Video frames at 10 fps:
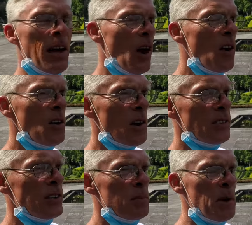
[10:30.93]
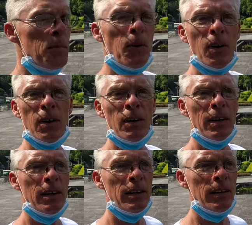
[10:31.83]
They are arresting people
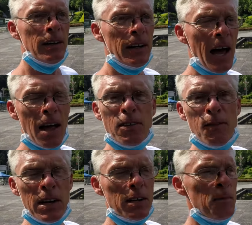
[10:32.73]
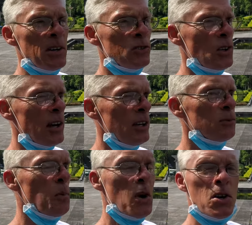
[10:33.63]
at the Vietnamese-Chinese
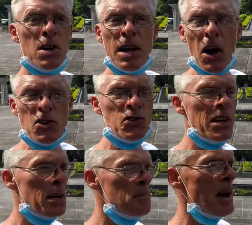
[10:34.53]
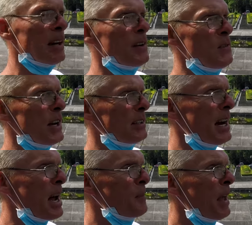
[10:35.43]
border, and they are sending them back to
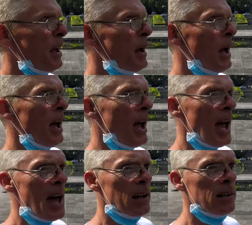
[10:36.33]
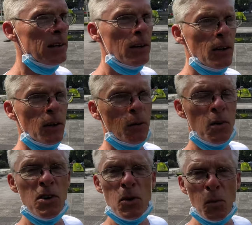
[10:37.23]
Vietnam. And
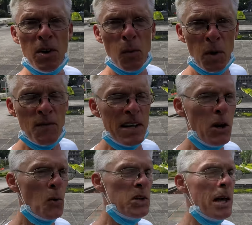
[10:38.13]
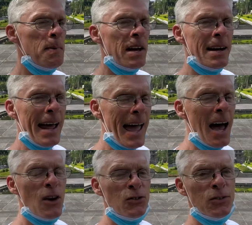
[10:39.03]
we're videotaping it
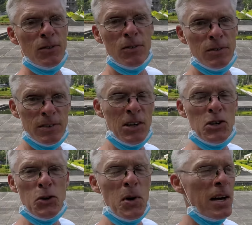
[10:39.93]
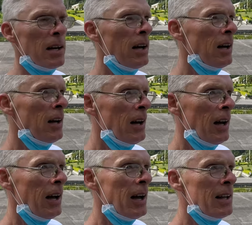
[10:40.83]
as they're doing it,
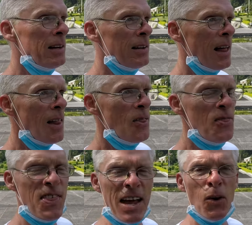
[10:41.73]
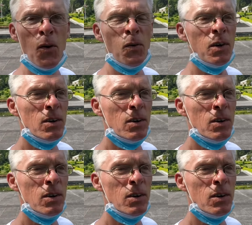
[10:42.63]
and they don't